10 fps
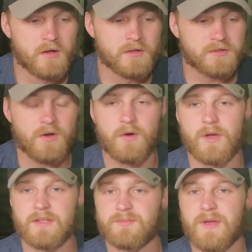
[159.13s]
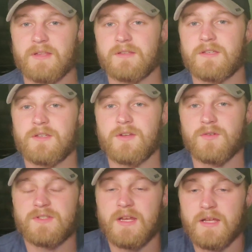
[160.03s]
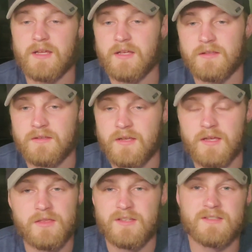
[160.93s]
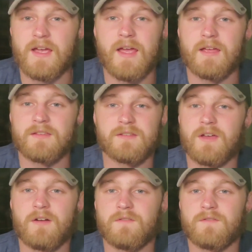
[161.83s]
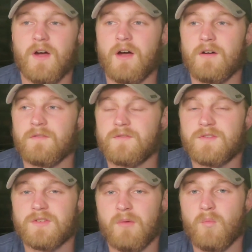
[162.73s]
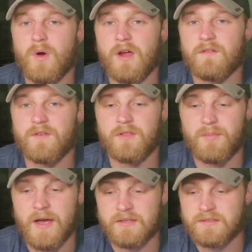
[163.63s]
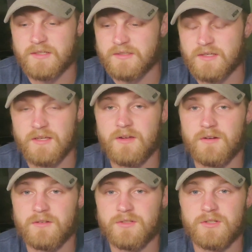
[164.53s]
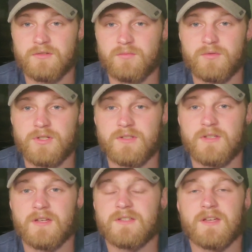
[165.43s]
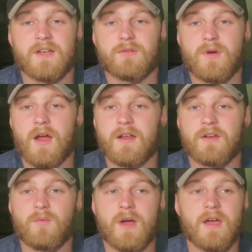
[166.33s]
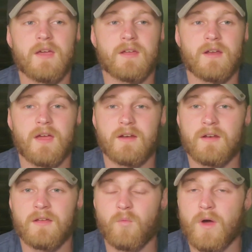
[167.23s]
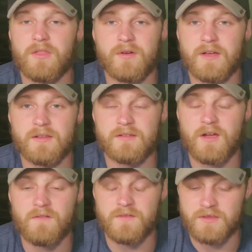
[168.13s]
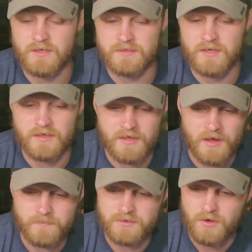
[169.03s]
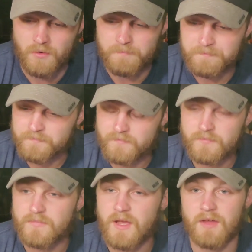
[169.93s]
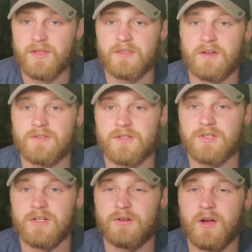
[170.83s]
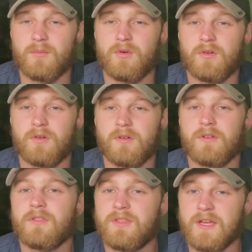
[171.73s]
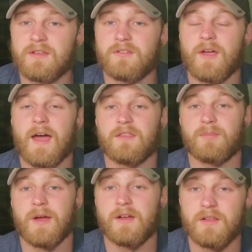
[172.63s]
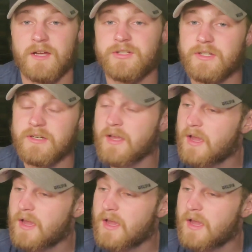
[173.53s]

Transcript: So it's been, you know, sitting in, in the sands of, of somewhere for the past sixty years, just, just dusting and rotting away and, and weathering itself and things like that. So I thought that was such an incredible thing to add to my collection.